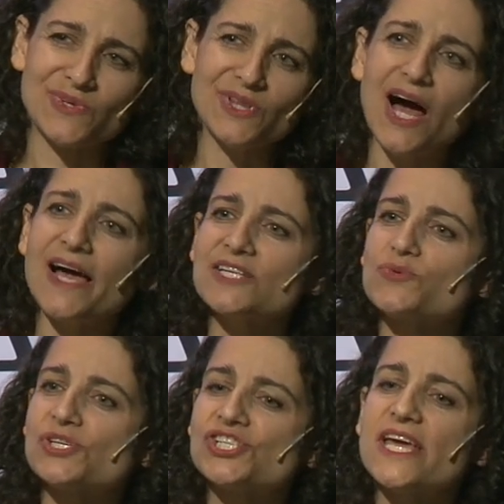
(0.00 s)

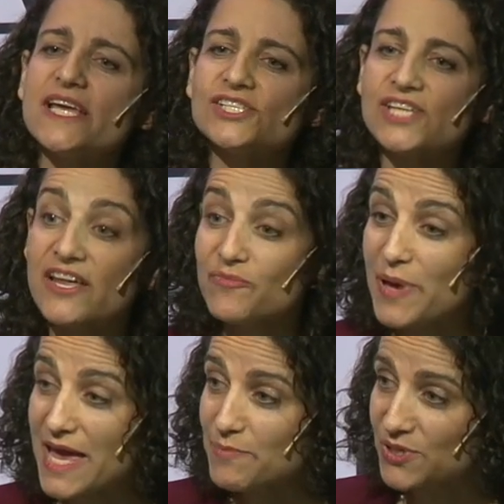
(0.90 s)
lines were changed out of
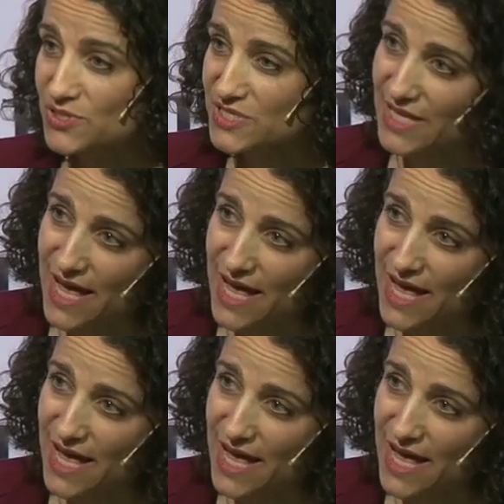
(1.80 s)
papers